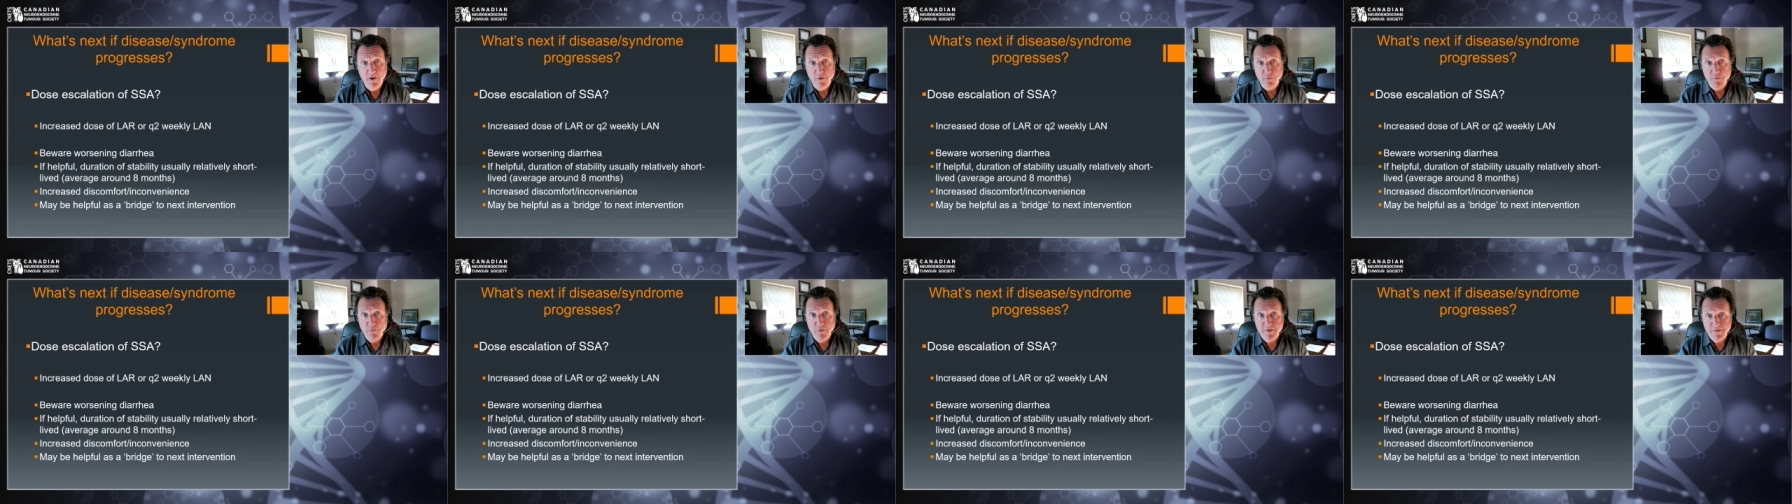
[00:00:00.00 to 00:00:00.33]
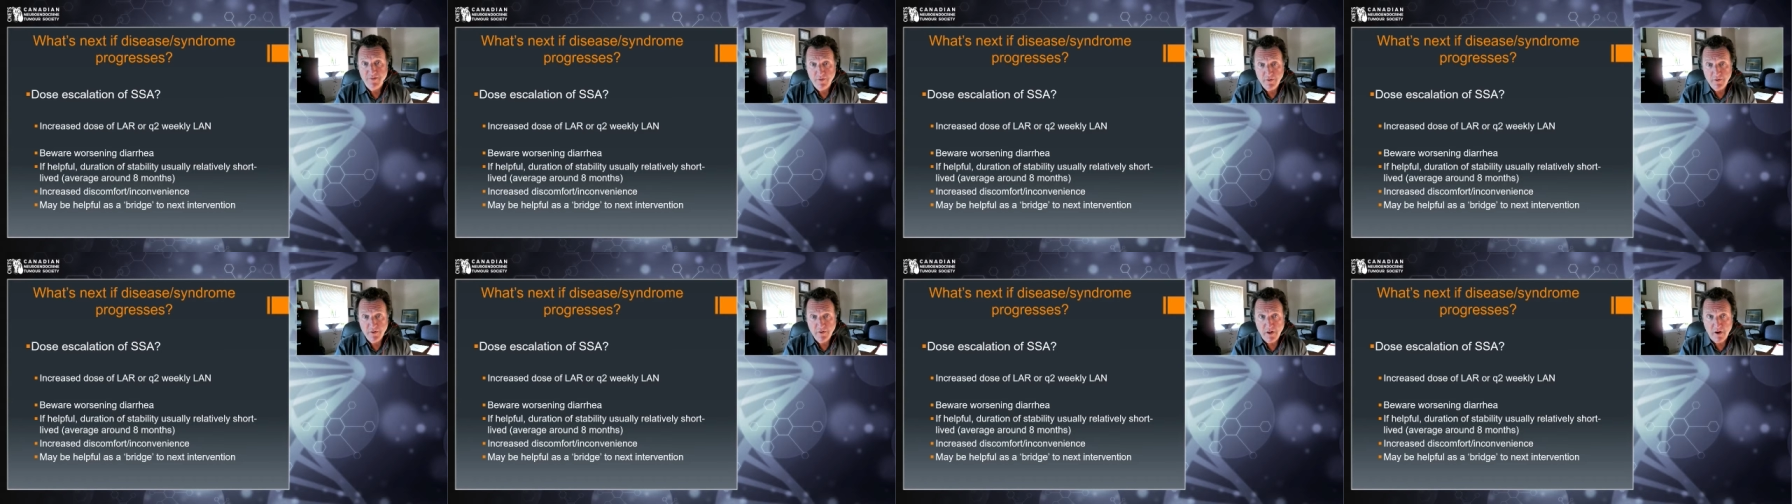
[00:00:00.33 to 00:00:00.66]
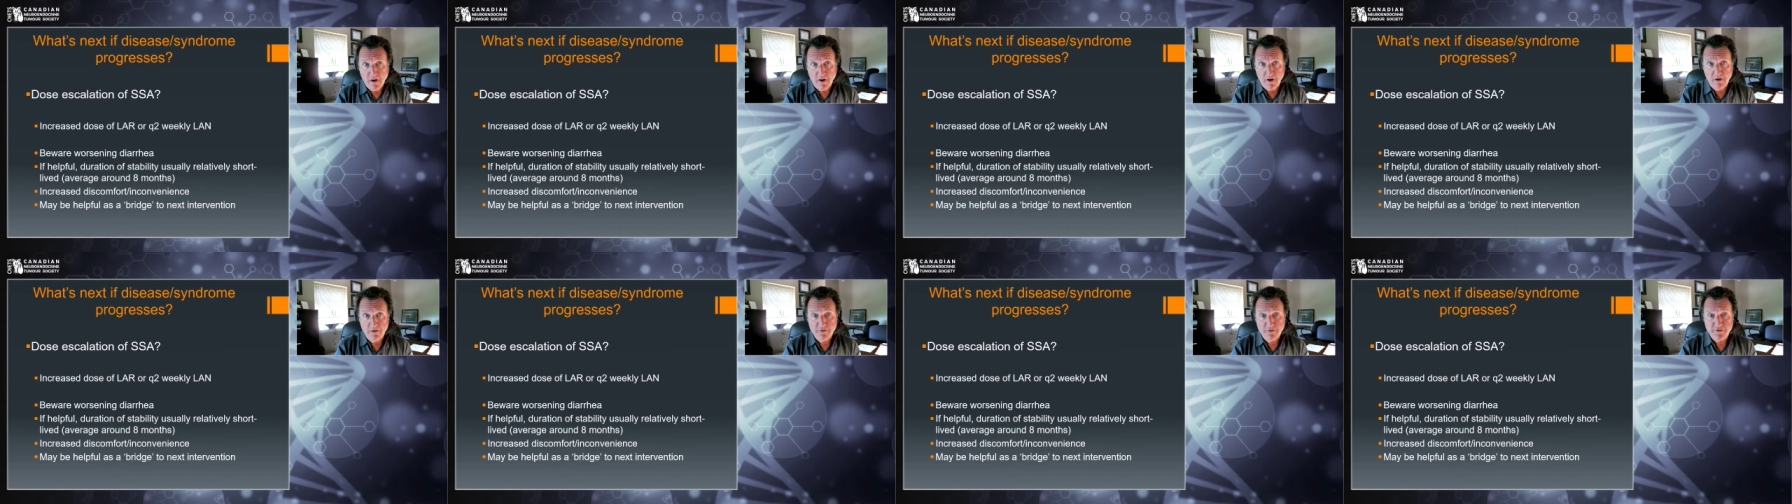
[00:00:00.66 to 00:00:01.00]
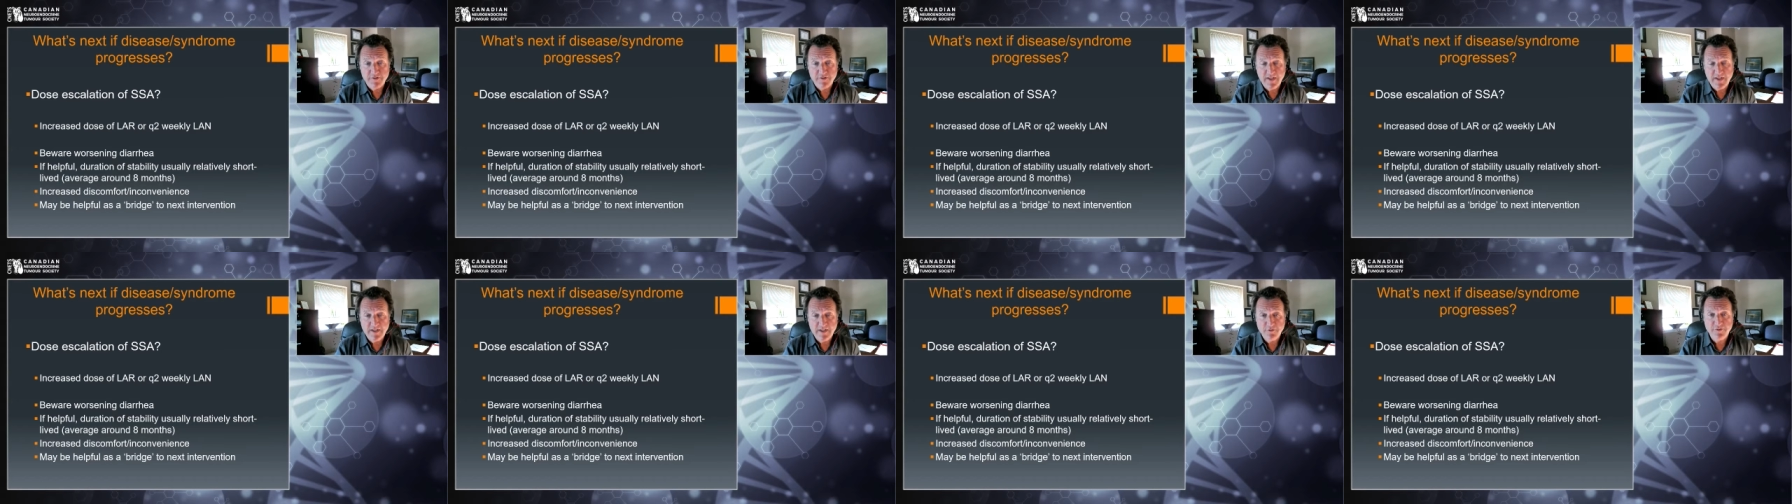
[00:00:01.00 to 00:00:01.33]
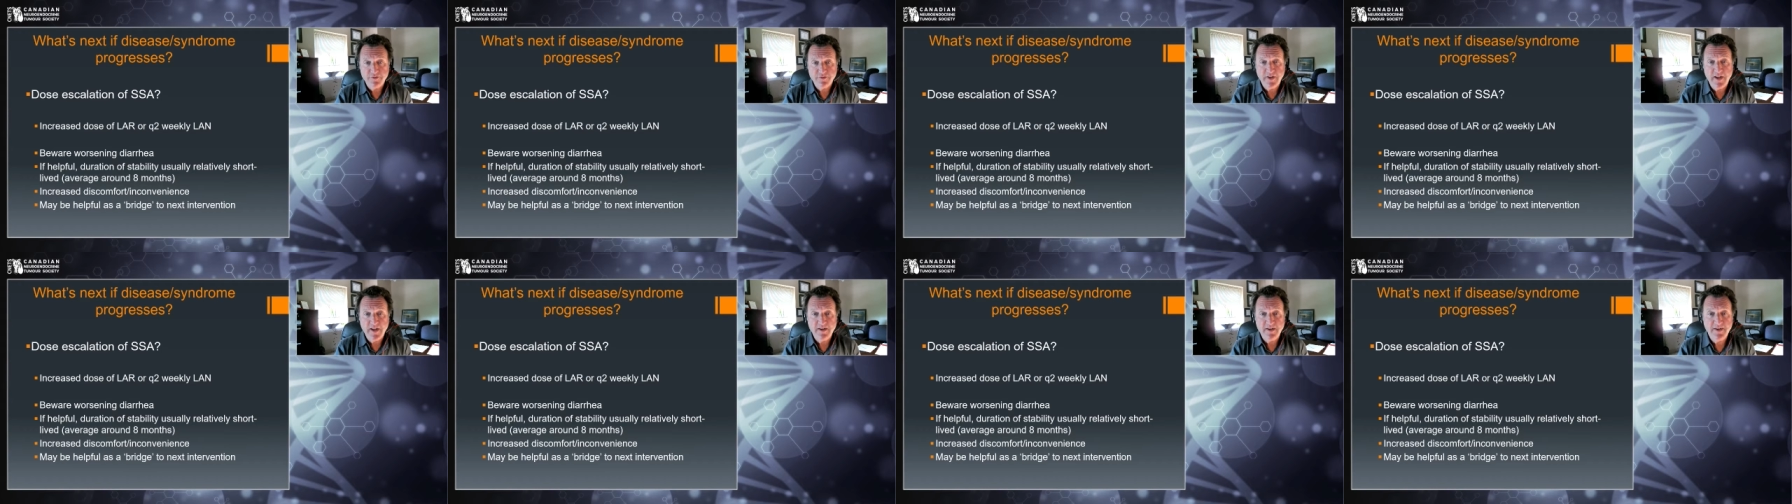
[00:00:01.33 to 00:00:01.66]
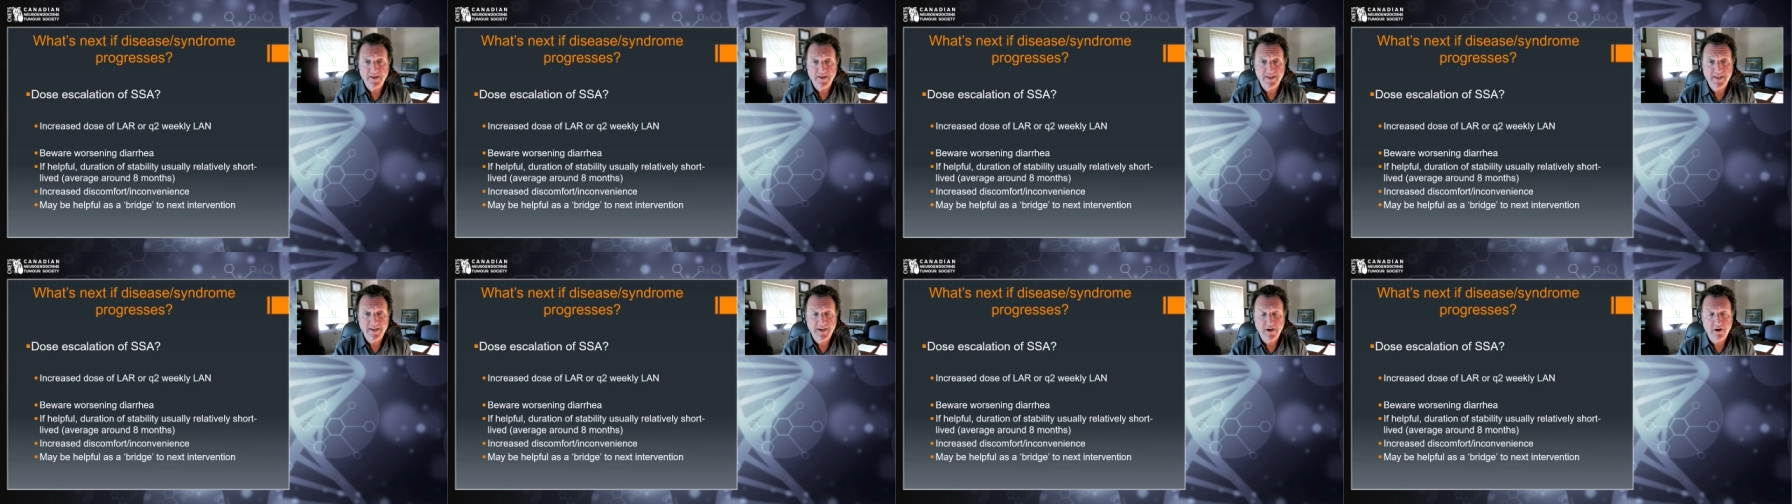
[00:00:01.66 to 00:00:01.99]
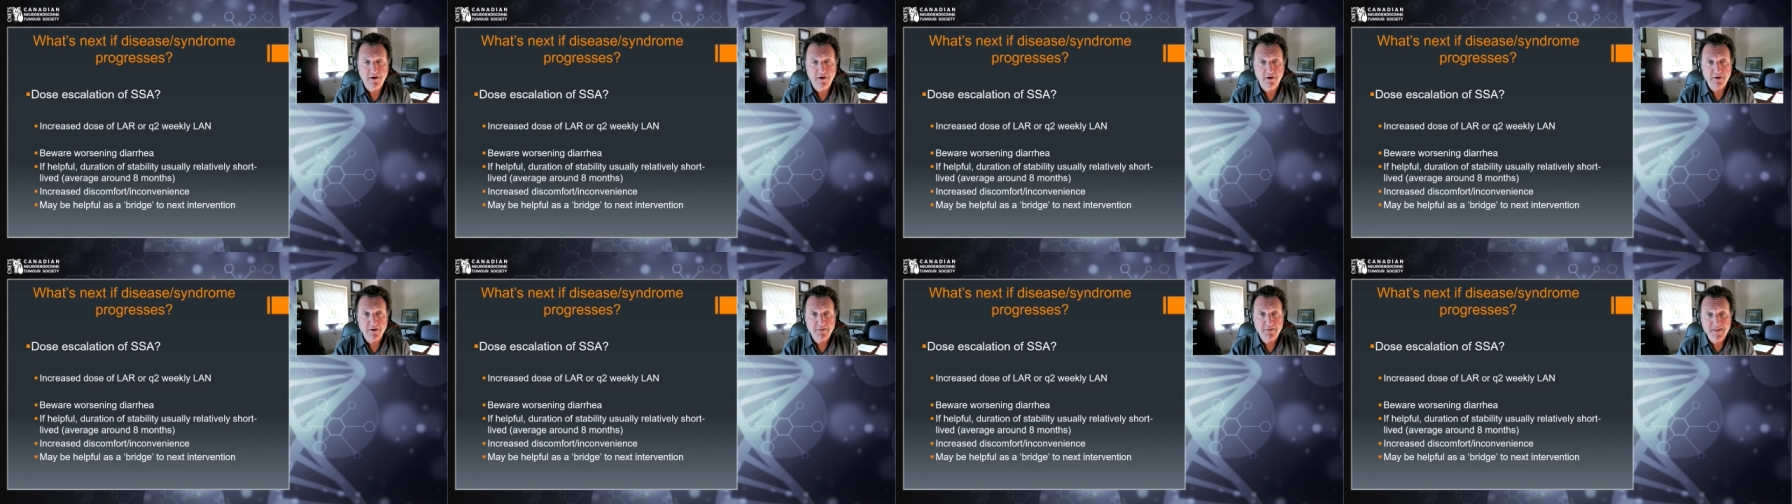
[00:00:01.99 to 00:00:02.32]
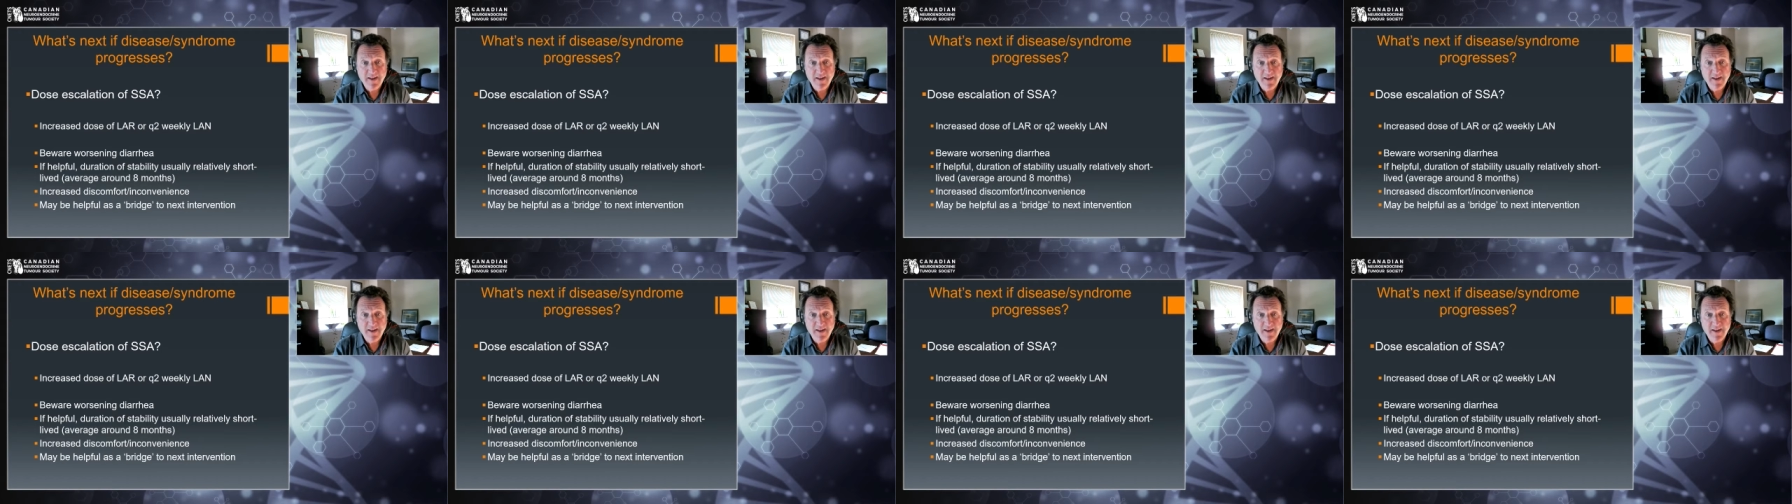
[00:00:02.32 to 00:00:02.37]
With LAR, or sandostatin LAR,